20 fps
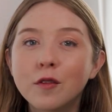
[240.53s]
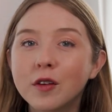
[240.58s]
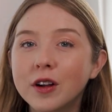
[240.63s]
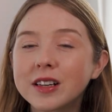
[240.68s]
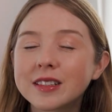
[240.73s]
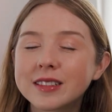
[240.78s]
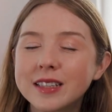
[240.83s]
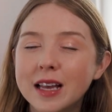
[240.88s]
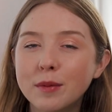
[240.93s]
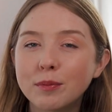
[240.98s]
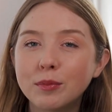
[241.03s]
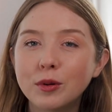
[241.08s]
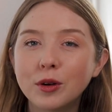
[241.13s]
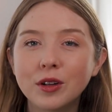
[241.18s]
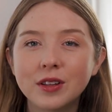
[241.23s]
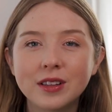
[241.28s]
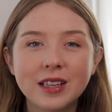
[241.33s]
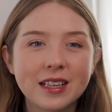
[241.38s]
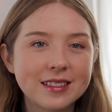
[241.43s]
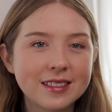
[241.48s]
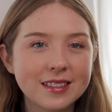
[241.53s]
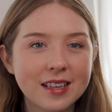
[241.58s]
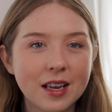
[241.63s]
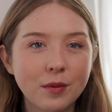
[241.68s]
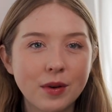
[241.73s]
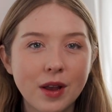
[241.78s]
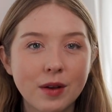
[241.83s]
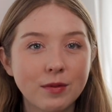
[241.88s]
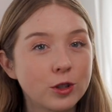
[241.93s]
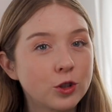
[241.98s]
For example, let's say
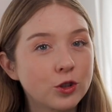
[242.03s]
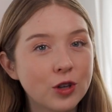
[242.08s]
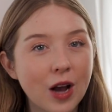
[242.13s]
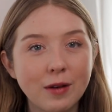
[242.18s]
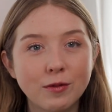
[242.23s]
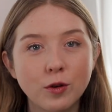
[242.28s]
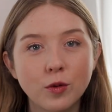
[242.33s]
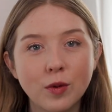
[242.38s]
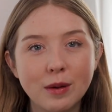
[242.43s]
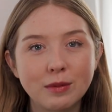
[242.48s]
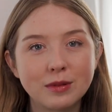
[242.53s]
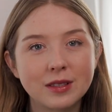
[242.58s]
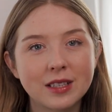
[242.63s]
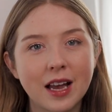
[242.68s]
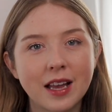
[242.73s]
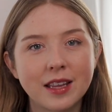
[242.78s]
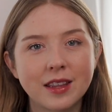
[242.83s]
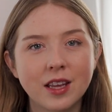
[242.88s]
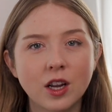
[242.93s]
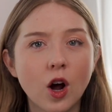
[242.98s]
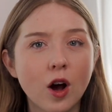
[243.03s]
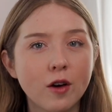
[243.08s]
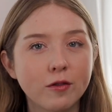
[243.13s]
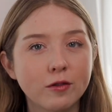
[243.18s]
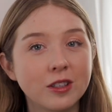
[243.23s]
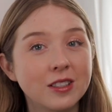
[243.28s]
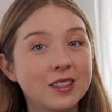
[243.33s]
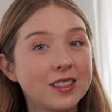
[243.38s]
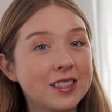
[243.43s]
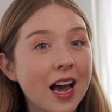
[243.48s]
we have a travel website that
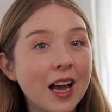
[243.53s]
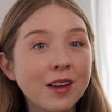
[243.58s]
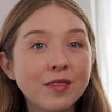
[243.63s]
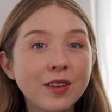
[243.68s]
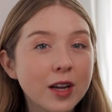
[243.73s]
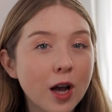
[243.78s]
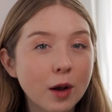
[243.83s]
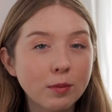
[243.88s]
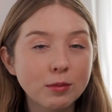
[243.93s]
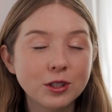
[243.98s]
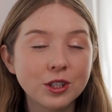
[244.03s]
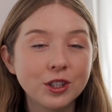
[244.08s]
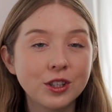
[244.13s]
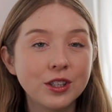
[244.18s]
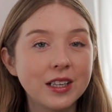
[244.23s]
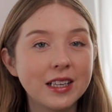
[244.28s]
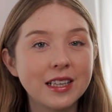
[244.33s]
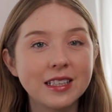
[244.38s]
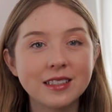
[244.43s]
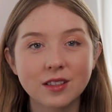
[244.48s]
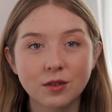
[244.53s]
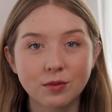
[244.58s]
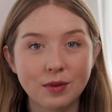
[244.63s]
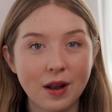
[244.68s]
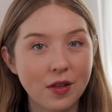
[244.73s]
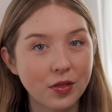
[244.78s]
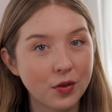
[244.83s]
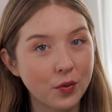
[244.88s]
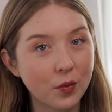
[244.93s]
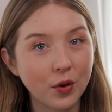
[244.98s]
offers diving opportunities
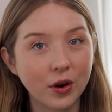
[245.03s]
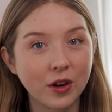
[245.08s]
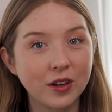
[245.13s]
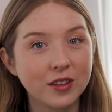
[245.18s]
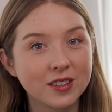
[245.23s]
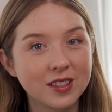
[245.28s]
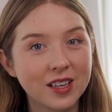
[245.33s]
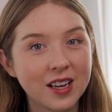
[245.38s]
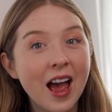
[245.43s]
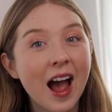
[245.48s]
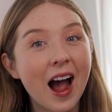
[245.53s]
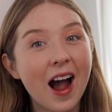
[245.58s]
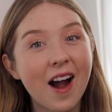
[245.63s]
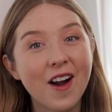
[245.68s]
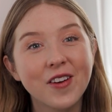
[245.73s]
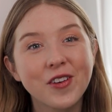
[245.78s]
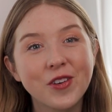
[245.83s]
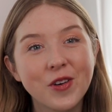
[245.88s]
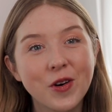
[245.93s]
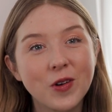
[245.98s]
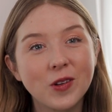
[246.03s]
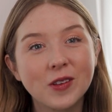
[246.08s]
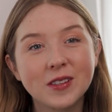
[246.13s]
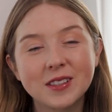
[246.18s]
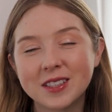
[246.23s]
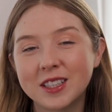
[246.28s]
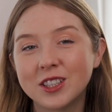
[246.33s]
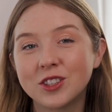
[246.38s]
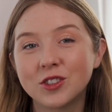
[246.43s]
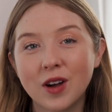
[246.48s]
around the world. Our goal is
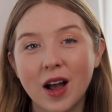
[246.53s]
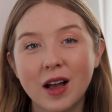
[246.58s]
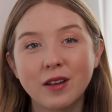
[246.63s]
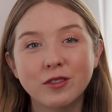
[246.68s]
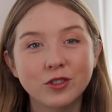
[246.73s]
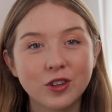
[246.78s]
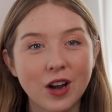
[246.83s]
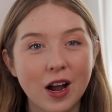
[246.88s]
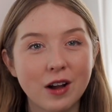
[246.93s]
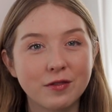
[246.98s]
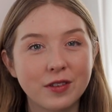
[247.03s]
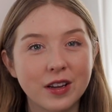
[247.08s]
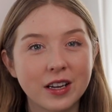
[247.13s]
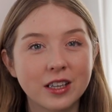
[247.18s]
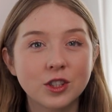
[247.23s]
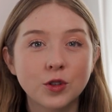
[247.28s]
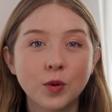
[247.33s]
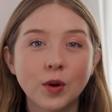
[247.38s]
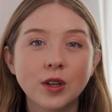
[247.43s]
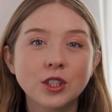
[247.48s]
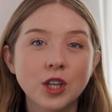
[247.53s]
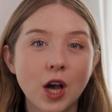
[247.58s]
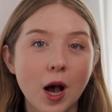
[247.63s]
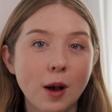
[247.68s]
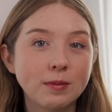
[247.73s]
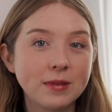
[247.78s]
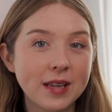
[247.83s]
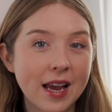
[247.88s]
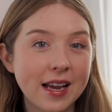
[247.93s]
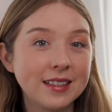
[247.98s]
to drive traffic to our
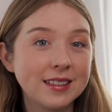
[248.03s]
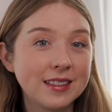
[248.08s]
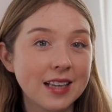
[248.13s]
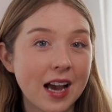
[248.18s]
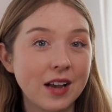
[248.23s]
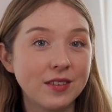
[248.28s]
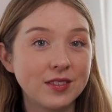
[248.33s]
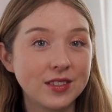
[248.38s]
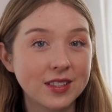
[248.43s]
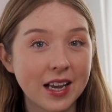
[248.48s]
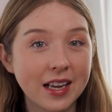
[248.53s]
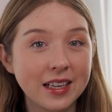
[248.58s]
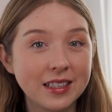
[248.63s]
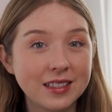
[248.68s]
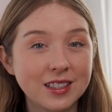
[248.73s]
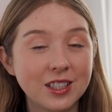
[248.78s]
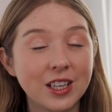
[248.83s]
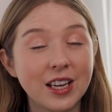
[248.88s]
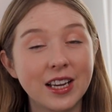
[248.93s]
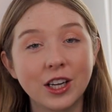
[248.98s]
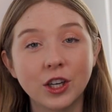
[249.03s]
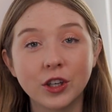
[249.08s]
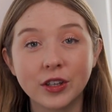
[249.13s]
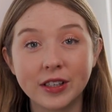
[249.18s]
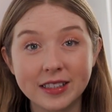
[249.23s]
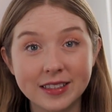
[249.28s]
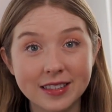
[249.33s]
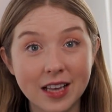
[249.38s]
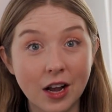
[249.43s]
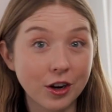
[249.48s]
top 10 dive sites to
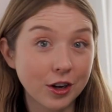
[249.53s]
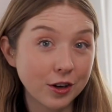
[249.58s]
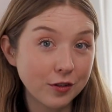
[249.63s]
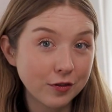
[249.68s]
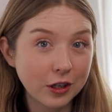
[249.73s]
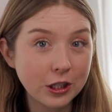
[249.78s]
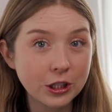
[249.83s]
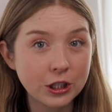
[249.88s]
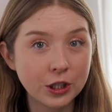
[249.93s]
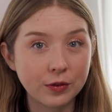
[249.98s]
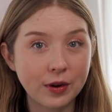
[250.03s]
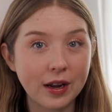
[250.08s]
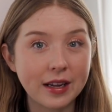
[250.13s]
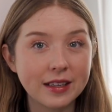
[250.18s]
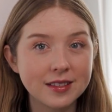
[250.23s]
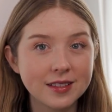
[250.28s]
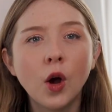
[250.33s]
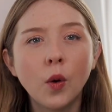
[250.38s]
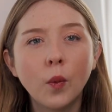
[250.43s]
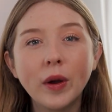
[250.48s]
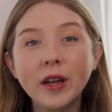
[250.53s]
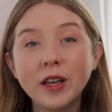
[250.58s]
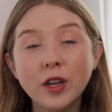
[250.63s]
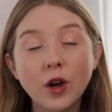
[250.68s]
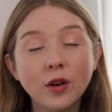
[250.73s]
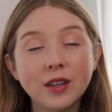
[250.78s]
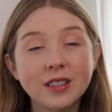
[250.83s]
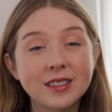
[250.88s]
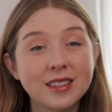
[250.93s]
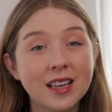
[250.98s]
increase our conversion rates. We
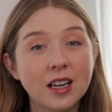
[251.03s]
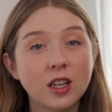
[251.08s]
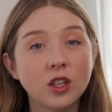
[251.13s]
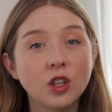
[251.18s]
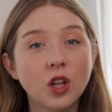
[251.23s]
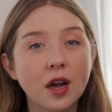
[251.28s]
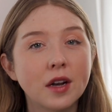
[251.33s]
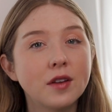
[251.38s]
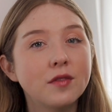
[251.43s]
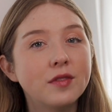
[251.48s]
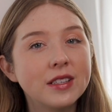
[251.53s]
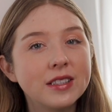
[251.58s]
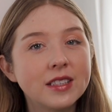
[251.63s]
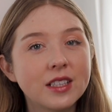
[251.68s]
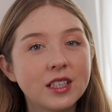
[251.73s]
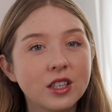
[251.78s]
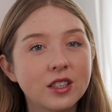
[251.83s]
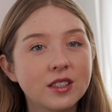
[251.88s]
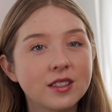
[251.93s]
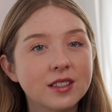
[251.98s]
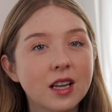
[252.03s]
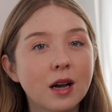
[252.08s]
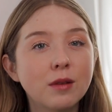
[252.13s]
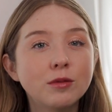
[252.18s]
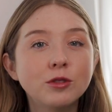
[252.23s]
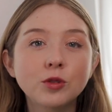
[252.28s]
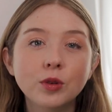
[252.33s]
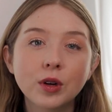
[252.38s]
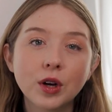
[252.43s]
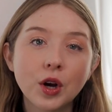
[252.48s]
notice that a lot of visitors
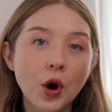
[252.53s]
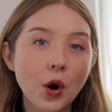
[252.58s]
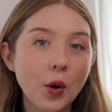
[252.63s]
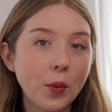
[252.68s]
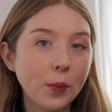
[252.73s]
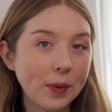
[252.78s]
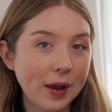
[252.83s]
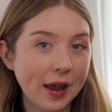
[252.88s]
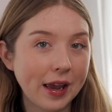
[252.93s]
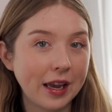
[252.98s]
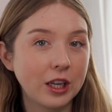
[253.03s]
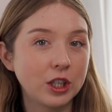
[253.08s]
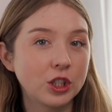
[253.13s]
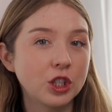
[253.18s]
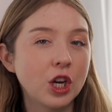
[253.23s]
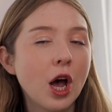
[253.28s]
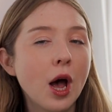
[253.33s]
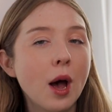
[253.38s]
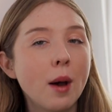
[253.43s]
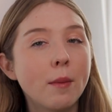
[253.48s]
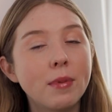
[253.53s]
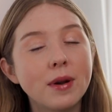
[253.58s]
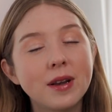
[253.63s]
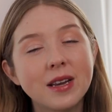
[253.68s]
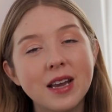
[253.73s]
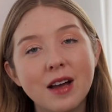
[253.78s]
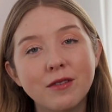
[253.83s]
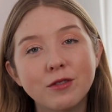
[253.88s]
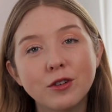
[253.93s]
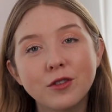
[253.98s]
come to our homepage but
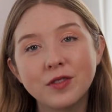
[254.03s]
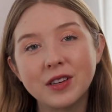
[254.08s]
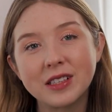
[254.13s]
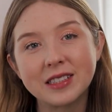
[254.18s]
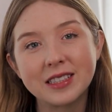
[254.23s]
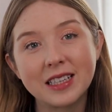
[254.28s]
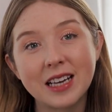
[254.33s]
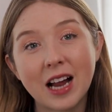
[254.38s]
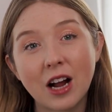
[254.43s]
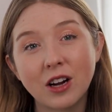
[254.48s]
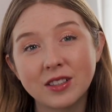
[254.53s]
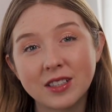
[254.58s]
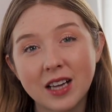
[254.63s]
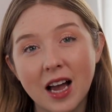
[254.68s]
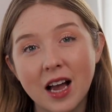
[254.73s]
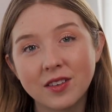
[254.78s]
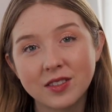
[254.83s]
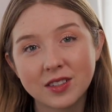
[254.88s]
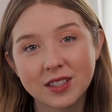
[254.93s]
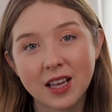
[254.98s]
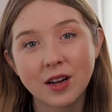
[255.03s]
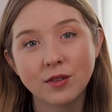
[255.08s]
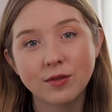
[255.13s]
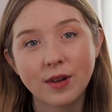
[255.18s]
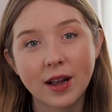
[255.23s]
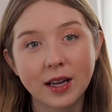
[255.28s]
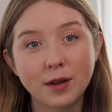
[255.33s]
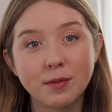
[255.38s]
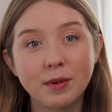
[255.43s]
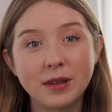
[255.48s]
never visit our dive site
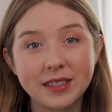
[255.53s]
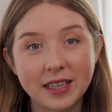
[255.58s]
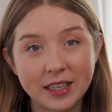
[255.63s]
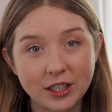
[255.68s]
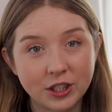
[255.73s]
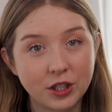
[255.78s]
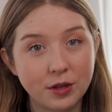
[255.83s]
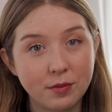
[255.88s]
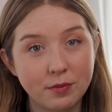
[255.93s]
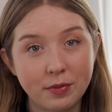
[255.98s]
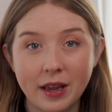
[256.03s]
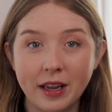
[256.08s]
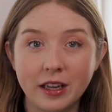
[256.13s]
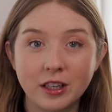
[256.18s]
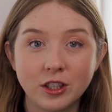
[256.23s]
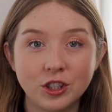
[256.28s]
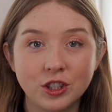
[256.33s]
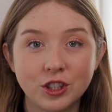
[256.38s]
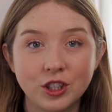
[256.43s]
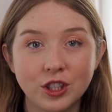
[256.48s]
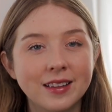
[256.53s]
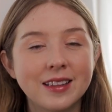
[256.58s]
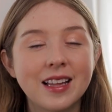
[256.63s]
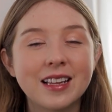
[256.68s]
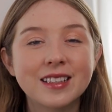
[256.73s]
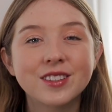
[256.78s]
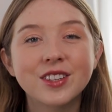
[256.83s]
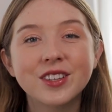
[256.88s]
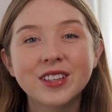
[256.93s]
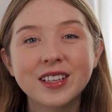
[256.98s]
recommendation page.
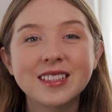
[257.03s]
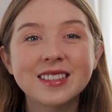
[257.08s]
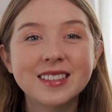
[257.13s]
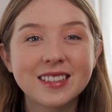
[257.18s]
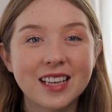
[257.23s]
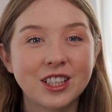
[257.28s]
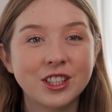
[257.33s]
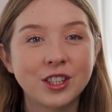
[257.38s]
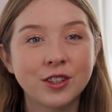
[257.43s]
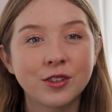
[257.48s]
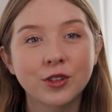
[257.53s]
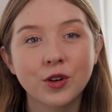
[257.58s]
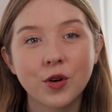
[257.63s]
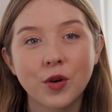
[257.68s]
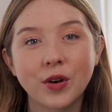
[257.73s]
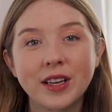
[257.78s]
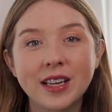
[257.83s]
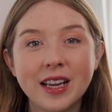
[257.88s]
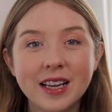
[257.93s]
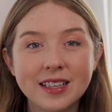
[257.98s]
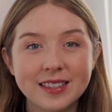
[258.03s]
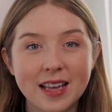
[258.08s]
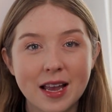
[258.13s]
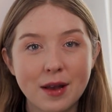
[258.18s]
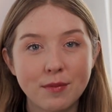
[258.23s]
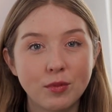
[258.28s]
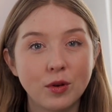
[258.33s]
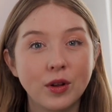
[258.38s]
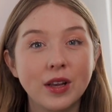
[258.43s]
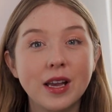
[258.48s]
Let's look at a session recording
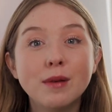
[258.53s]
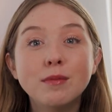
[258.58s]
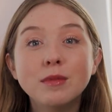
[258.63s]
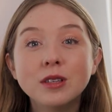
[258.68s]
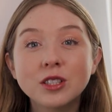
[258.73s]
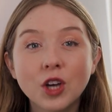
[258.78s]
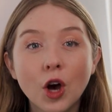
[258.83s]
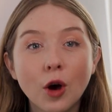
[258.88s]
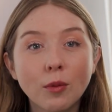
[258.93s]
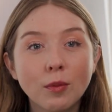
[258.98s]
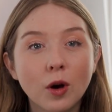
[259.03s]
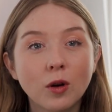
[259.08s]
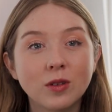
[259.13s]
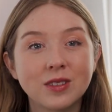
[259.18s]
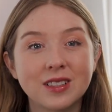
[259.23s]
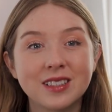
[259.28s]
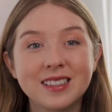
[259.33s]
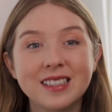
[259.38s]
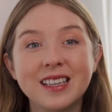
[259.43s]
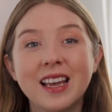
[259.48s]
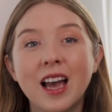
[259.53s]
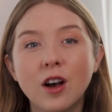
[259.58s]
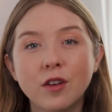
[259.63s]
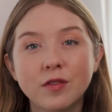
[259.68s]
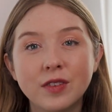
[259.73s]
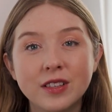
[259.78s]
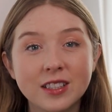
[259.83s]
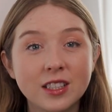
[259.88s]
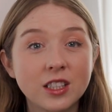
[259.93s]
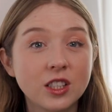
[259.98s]
example in Matomo to see how
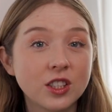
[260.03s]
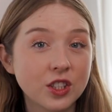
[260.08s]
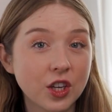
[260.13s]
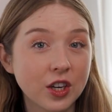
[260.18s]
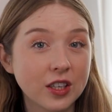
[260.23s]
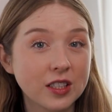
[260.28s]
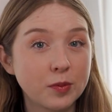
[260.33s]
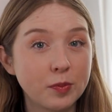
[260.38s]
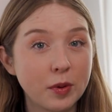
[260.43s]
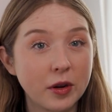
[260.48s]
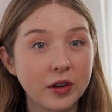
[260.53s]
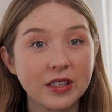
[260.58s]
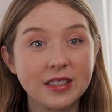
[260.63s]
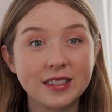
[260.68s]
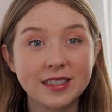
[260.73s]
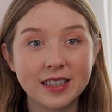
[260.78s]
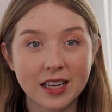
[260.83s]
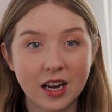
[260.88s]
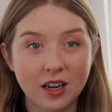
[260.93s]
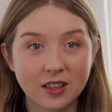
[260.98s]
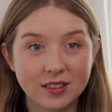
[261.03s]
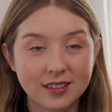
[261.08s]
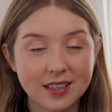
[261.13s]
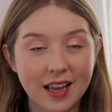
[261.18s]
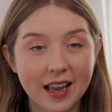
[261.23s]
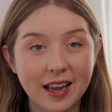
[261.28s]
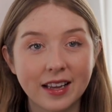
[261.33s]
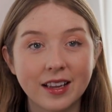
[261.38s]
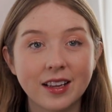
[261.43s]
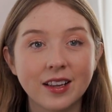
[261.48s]
visitors are experiencing our site.